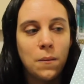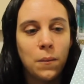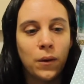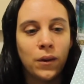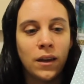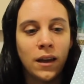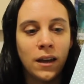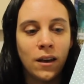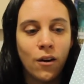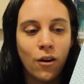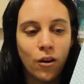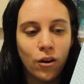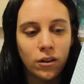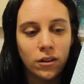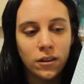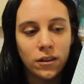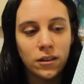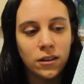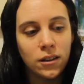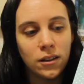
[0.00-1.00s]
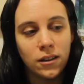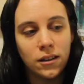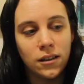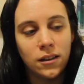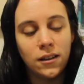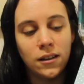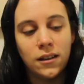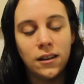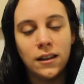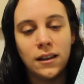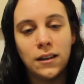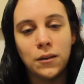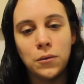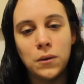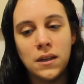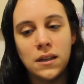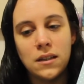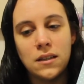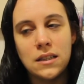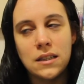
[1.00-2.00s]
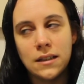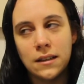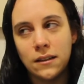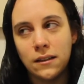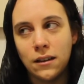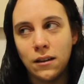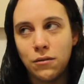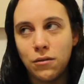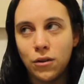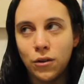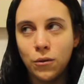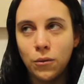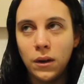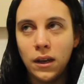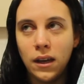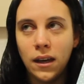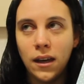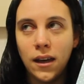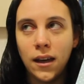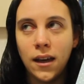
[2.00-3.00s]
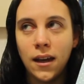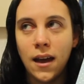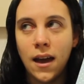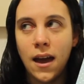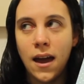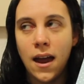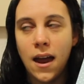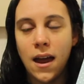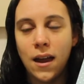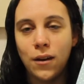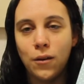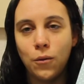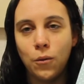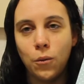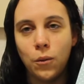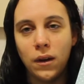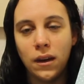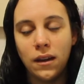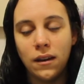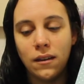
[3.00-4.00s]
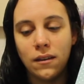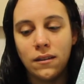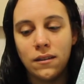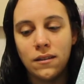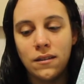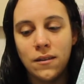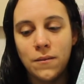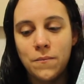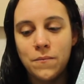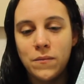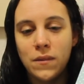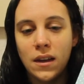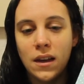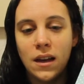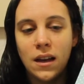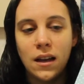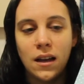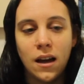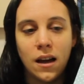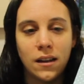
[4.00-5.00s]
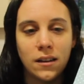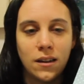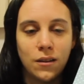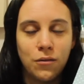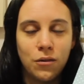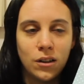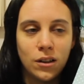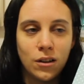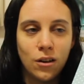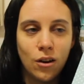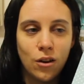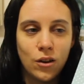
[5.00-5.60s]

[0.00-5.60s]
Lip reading: But I ordered her with a different wig and with different